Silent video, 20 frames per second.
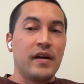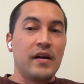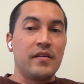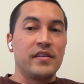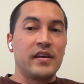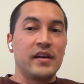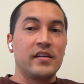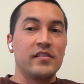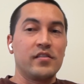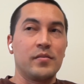up for
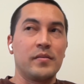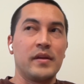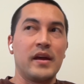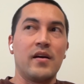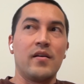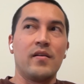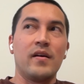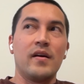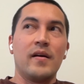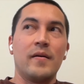5 seconds from
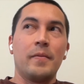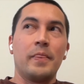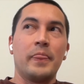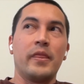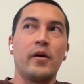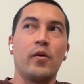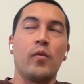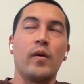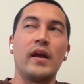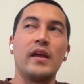now,
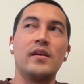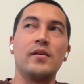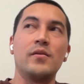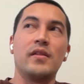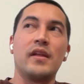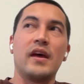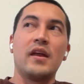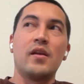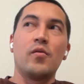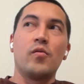the way you
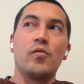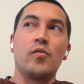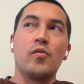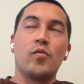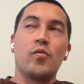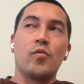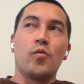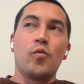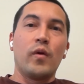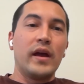then
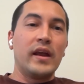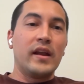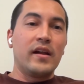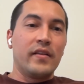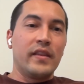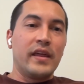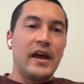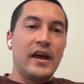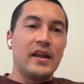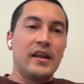wait
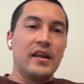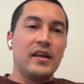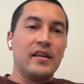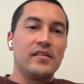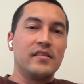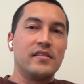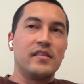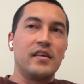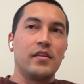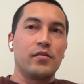on that
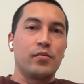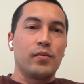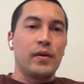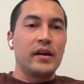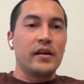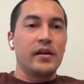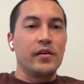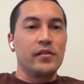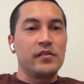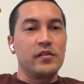is the
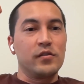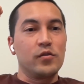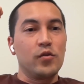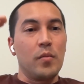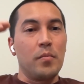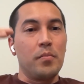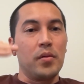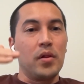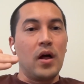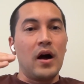thread goes into
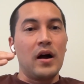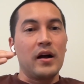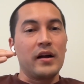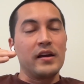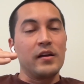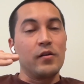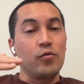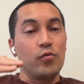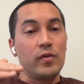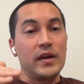a
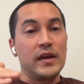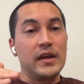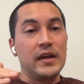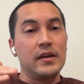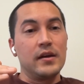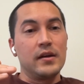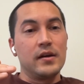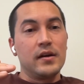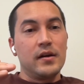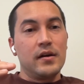blocking
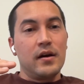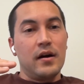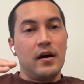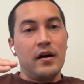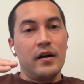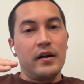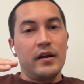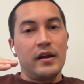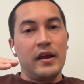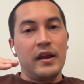read
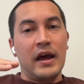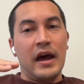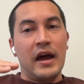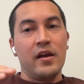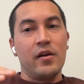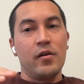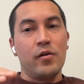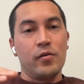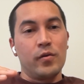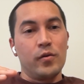on an
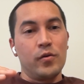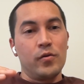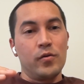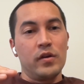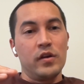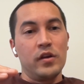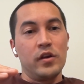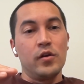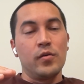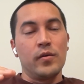
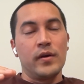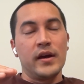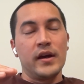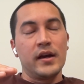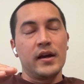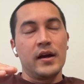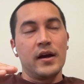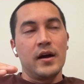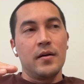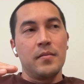IOU
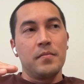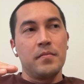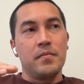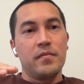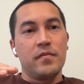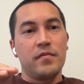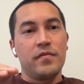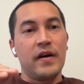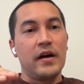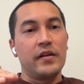ring
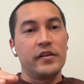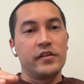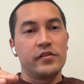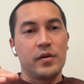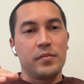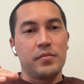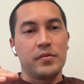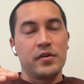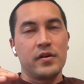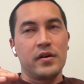file
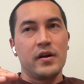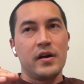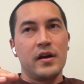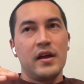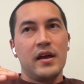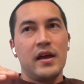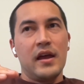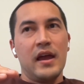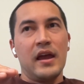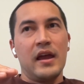descriptor,
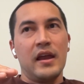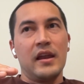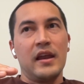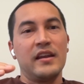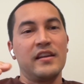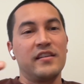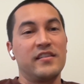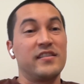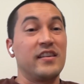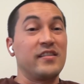and
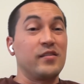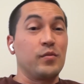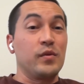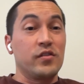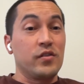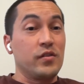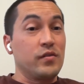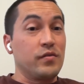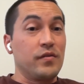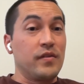it just doesn't
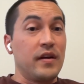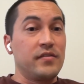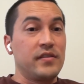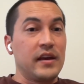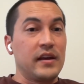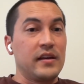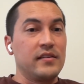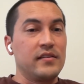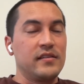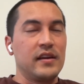return for 5
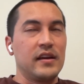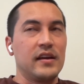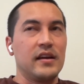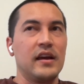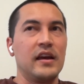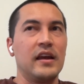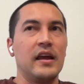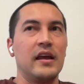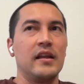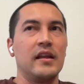seconds.